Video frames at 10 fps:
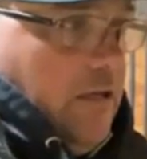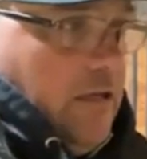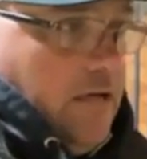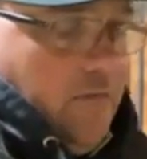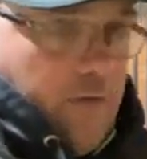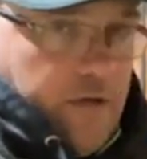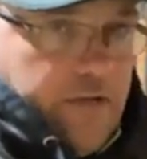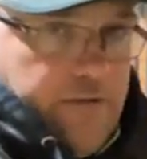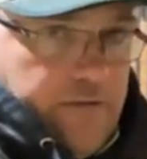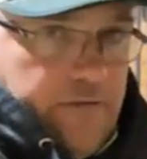a lot of work
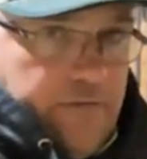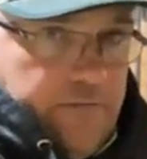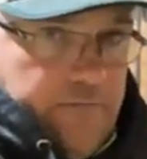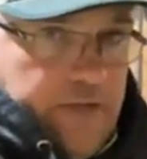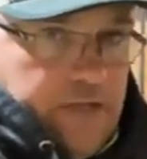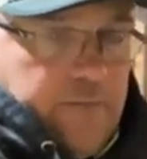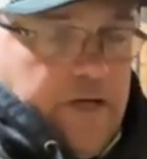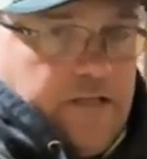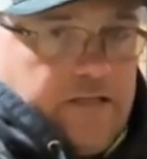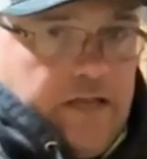to fix
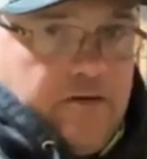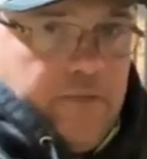by the saddle